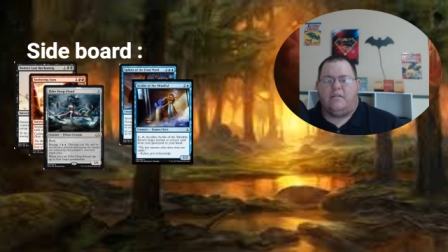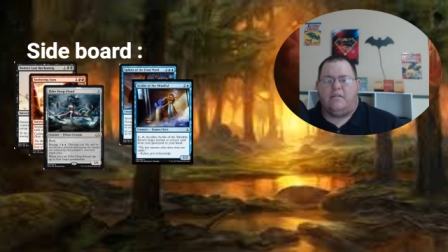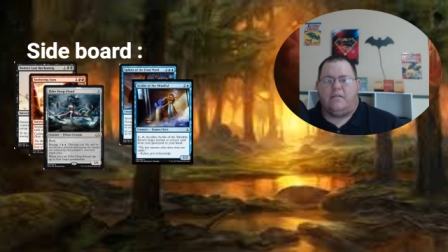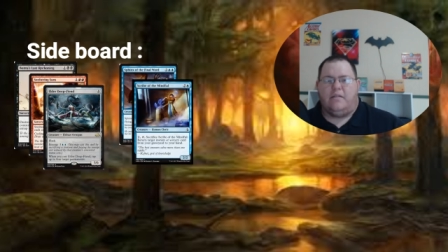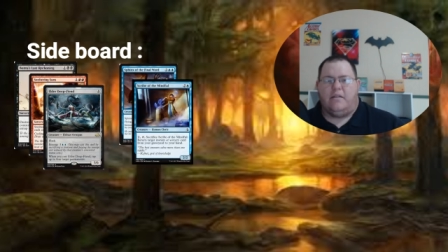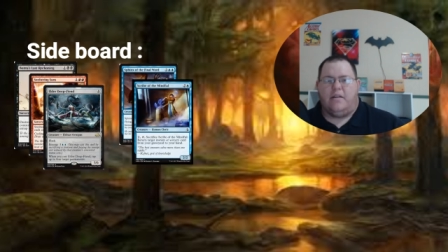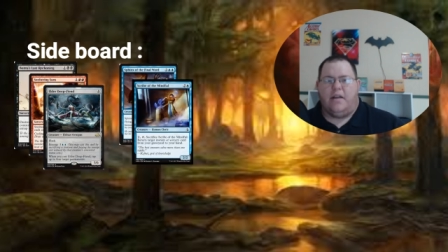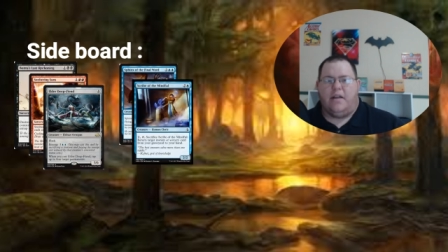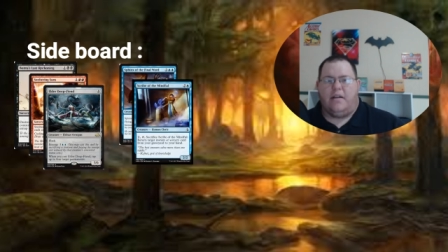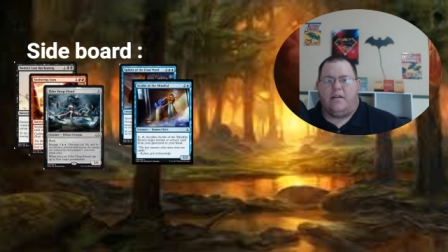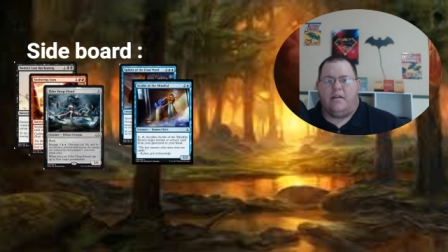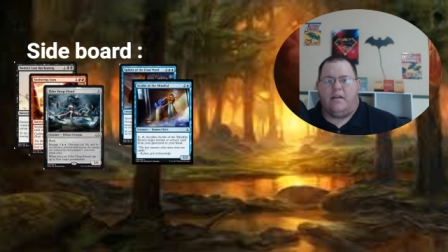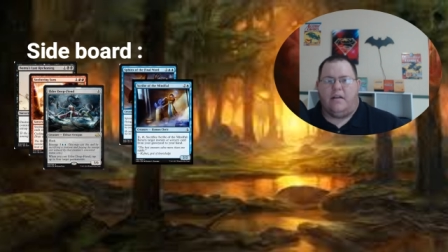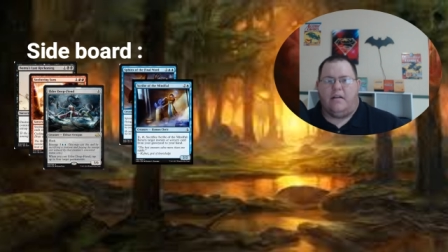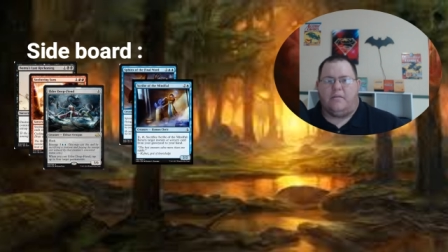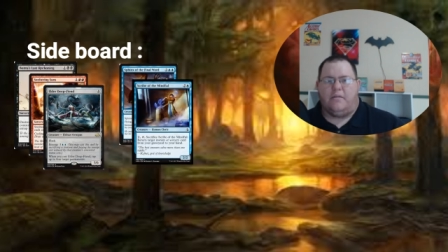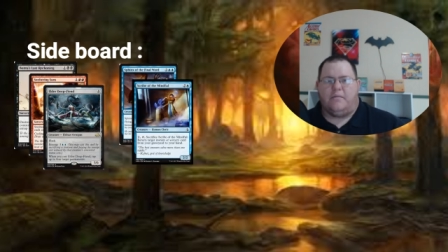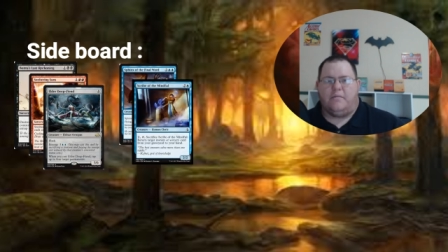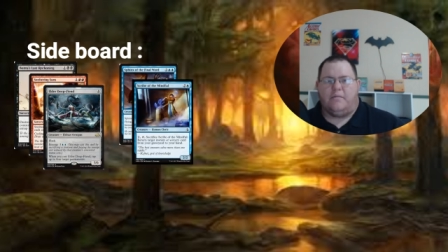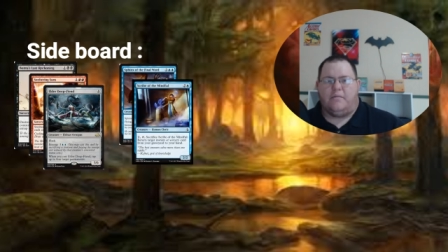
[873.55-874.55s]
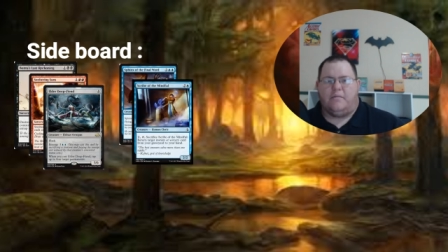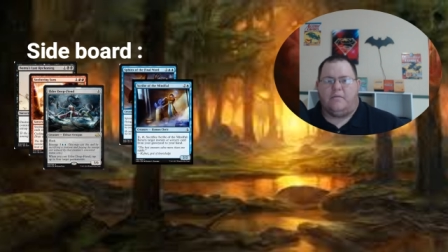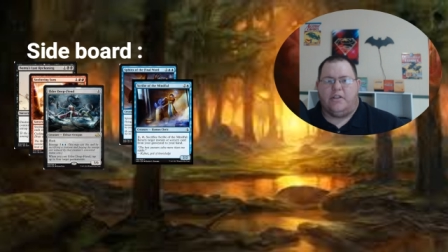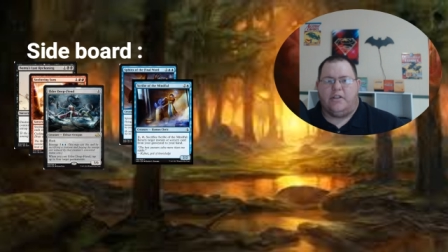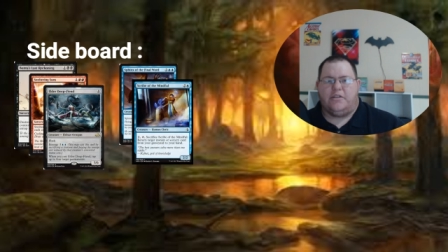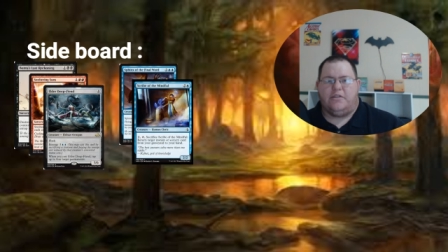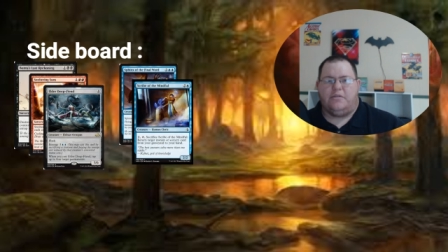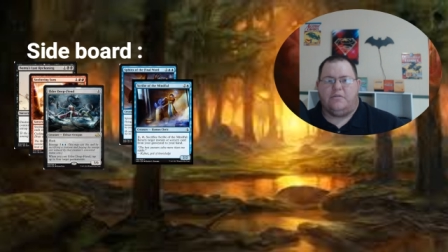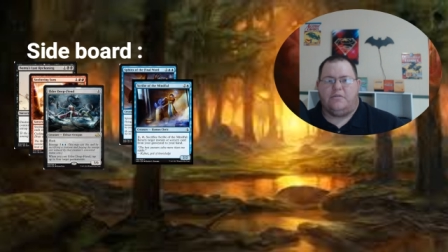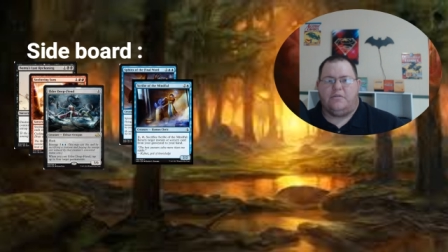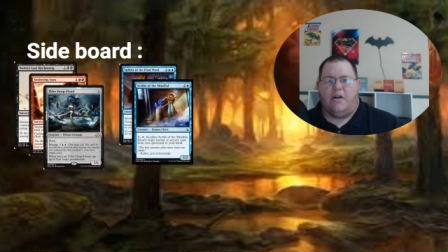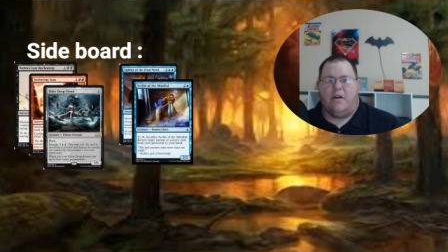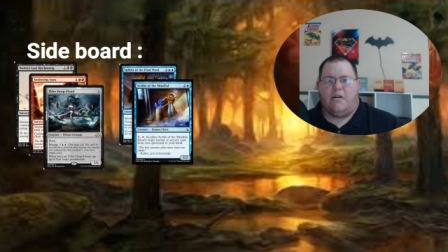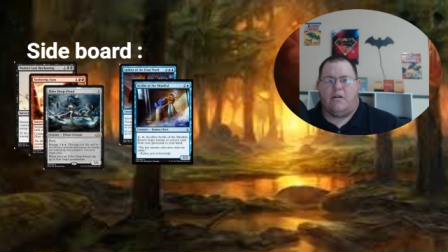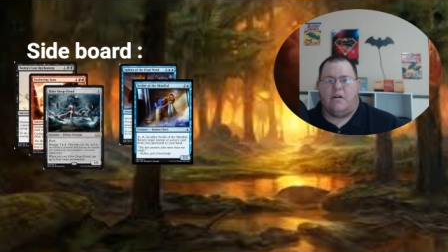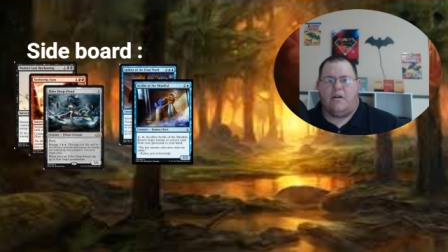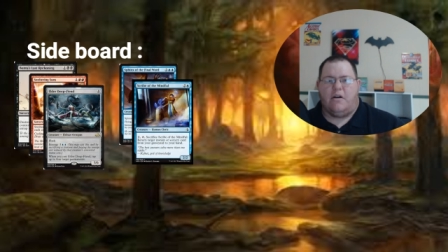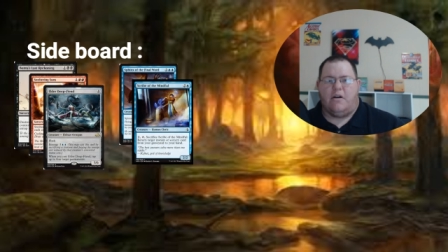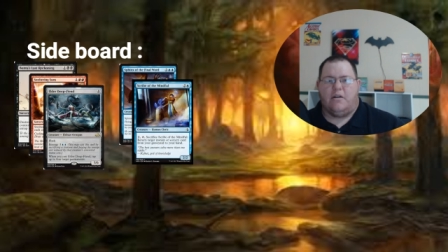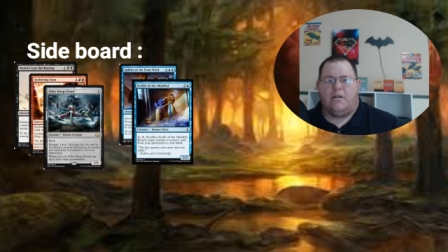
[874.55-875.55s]
that lets you draw
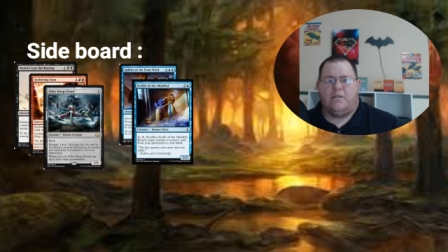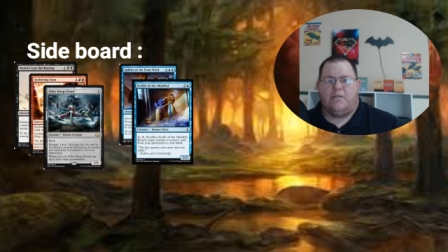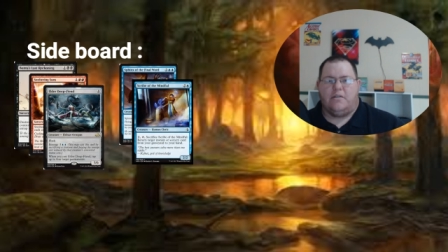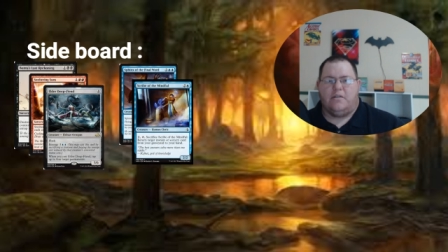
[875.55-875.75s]
cards.